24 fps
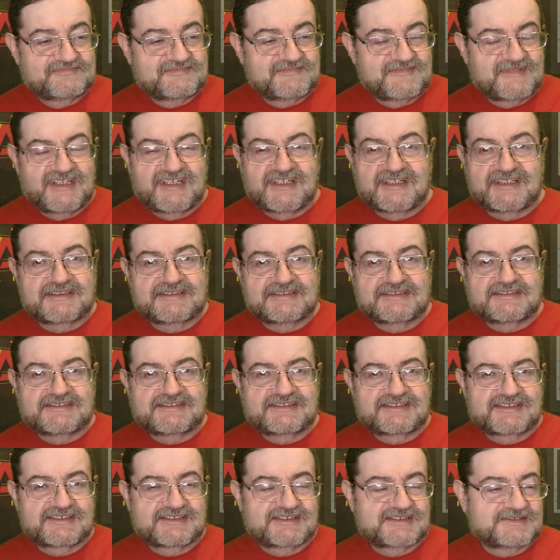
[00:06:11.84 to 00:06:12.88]
yeah,
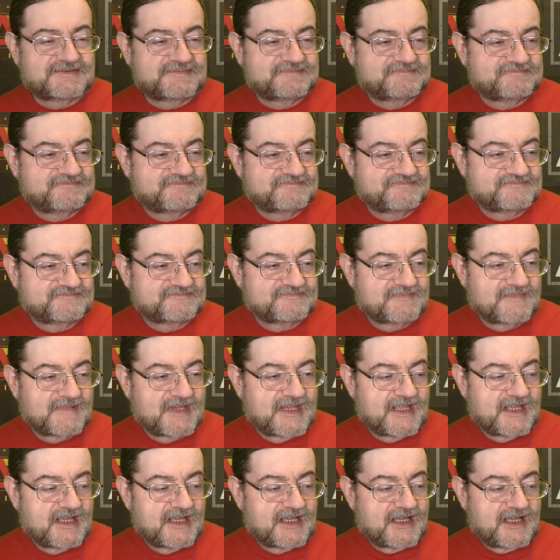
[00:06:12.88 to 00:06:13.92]
it's
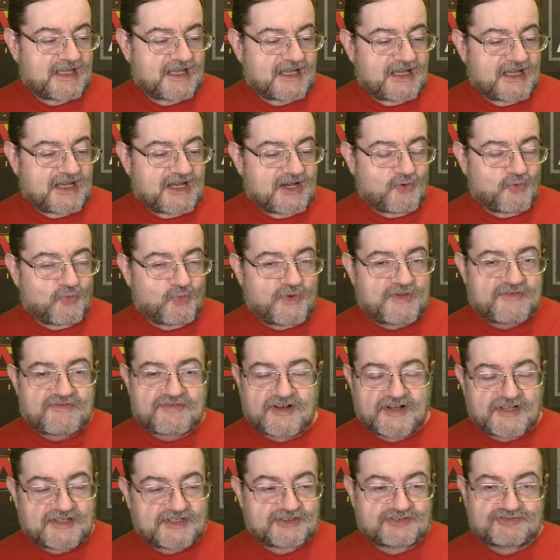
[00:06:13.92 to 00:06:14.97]
we've
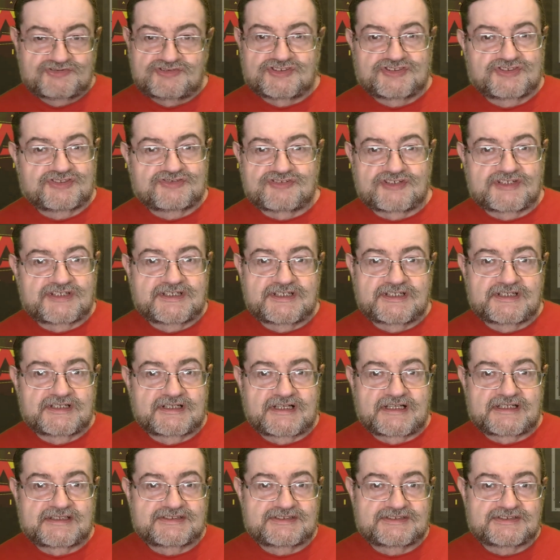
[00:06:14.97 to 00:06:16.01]
got hundreds of drinking
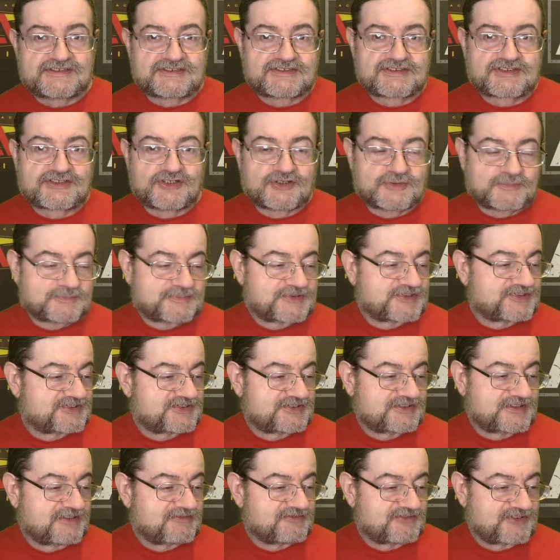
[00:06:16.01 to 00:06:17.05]
glasses, cups,
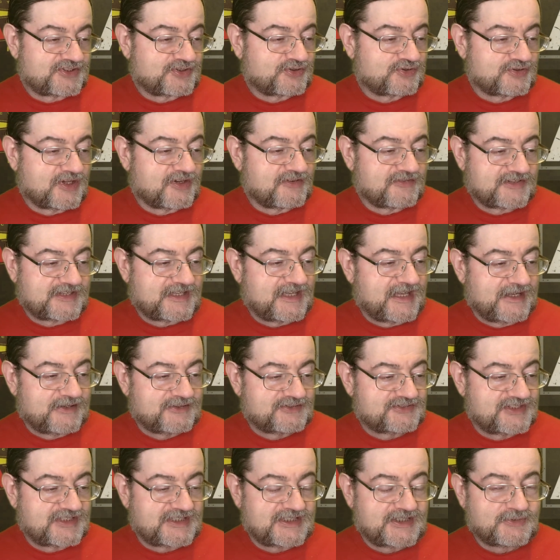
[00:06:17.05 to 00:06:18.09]
and everything all over the
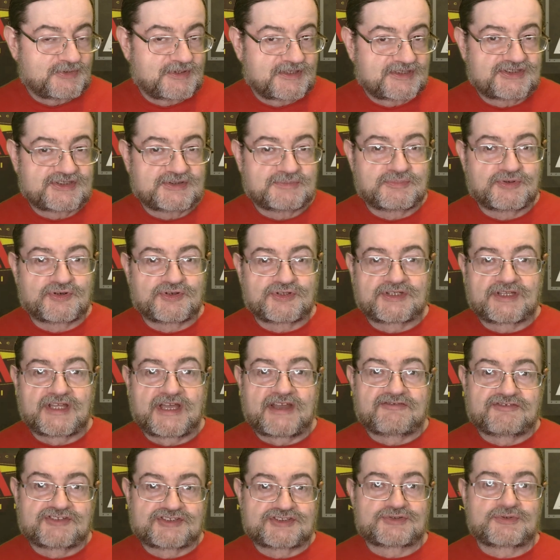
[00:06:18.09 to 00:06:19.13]
house anyway, to the point that
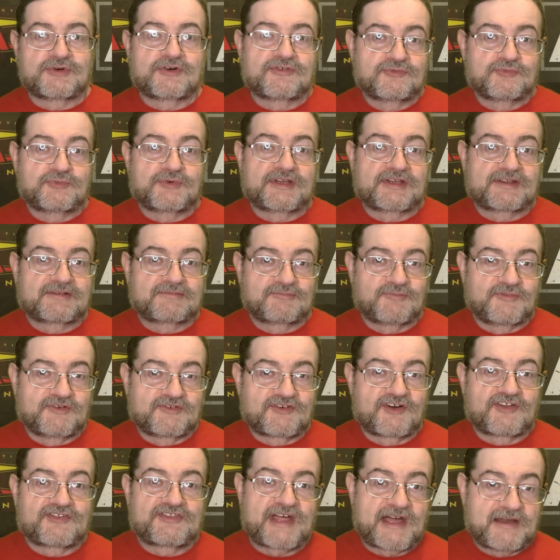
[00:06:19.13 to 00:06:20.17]
every so often we, we've
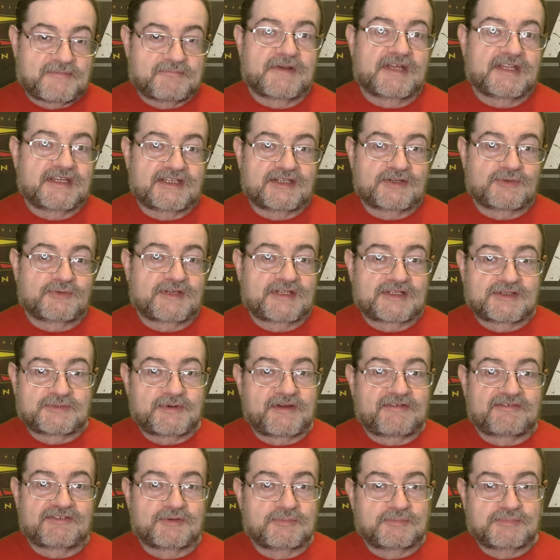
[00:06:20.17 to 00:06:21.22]
got that many that we end up
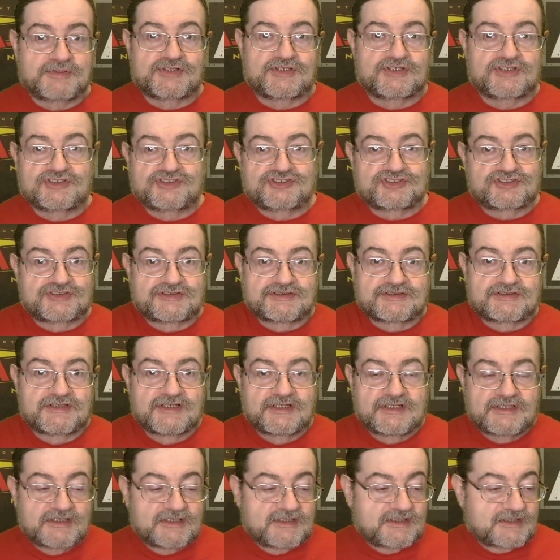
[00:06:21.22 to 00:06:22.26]
having a purge and
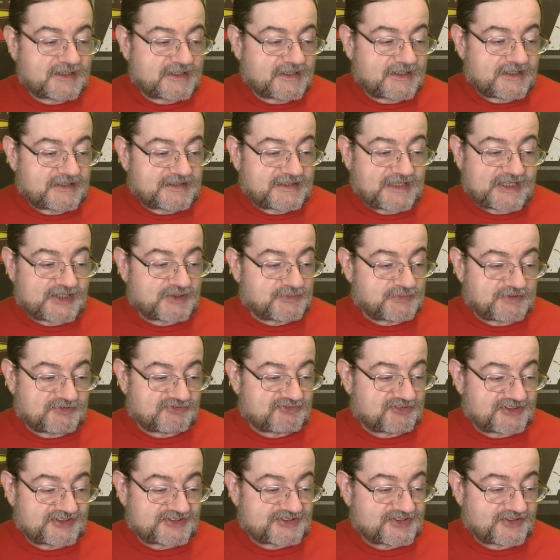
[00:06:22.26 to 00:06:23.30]
they end up in
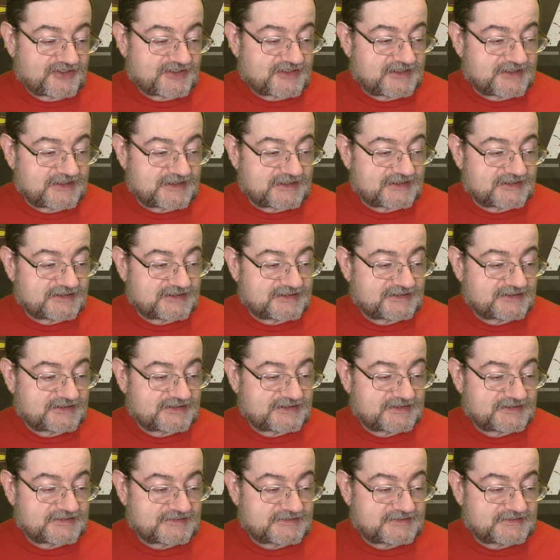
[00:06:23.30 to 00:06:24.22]
recycling. And